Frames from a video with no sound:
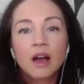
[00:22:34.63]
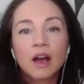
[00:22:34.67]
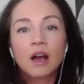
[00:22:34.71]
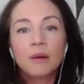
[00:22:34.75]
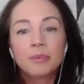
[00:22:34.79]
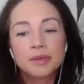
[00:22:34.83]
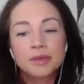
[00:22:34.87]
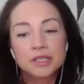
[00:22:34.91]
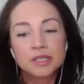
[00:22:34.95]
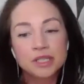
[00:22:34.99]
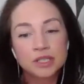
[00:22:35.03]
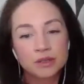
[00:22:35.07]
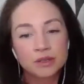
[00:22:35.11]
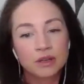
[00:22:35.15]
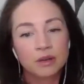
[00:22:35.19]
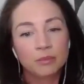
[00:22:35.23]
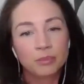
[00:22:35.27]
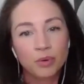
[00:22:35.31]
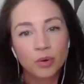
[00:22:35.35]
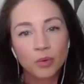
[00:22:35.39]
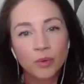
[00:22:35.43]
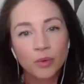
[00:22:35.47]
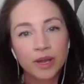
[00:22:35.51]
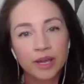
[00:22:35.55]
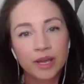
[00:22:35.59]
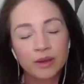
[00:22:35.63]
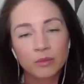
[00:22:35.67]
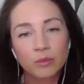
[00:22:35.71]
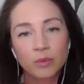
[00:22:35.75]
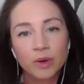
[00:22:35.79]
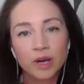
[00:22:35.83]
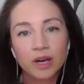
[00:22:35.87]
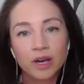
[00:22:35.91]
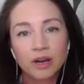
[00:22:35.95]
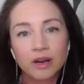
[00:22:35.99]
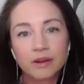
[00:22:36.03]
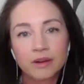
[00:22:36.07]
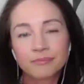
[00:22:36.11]
up into a point
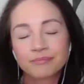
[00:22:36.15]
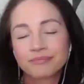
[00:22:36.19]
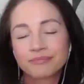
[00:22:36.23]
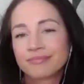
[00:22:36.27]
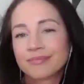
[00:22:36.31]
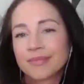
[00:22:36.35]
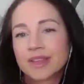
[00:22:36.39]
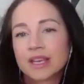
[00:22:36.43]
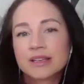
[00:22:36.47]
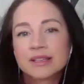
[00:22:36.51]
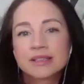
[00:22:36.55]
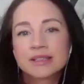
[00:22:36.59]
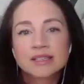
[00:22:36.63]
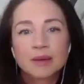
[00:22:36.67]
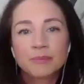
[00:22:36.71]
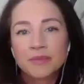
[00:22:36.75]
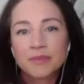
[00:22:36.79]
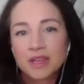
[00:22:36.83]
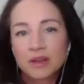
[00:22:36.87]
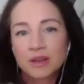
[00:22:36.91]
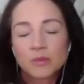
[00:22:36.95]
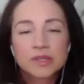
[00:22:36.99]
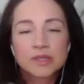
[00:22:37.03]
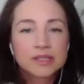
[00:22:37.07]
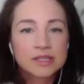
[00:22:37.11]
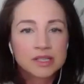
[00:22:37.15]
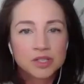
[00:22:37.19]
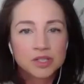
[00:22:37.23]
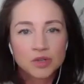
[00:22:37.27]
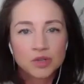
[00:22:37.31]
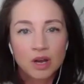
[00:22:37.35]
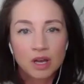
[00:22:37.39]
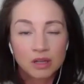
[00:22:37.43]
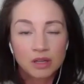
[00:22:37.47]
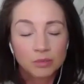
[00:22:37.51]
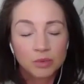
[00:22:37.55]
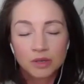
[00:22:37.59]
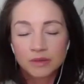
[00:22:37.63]
where something was the
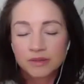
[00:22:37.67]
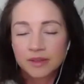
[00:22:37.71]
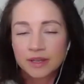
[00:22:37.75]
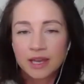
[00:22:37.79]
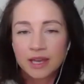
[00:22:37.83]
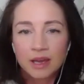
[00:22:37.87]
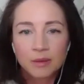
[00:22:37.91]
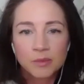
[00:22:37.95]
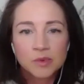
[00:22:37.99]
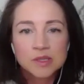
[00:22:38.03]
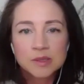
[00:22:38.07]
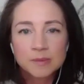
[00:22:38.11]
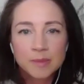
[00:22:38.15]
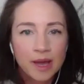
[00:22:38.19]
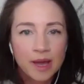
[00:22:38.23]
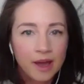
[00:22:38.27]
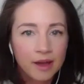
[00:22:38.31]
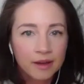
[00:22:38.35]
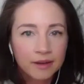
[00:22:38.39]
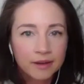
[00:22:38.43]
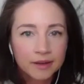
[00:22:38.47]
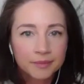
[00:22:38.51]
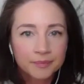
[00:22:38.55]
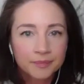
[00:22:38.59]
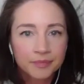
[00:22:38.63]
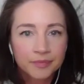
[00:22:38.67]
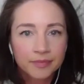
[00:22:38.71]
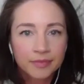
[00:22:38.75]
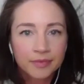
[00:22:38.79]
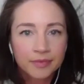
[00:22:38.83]
straw that broke the camel's back.